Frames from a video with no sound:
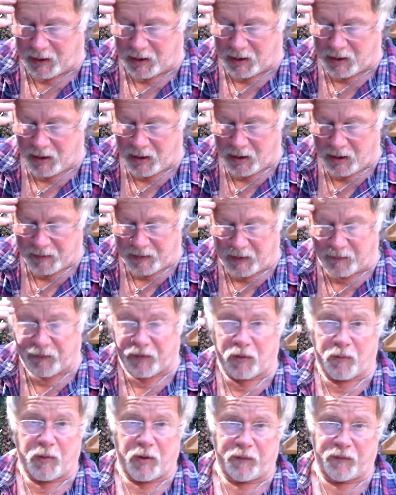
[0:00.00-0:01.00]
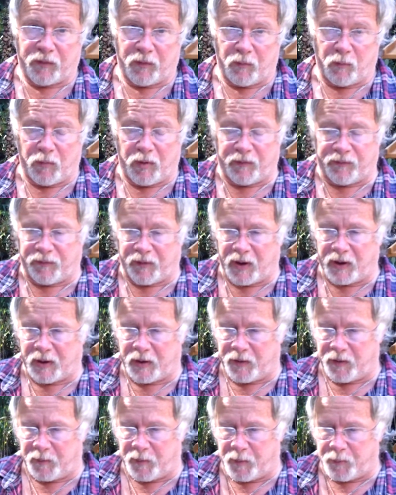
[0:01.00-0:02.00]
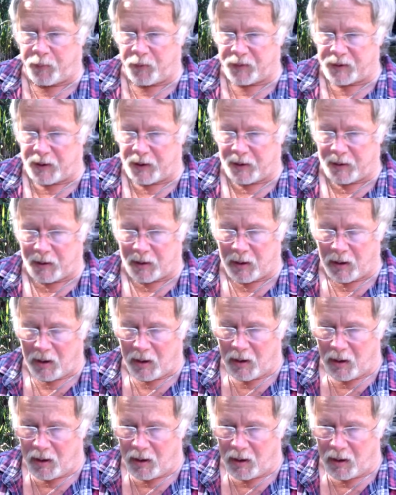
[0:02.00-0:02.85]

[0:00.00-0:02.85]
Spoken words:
And that's a question which, frankly, has been puzzling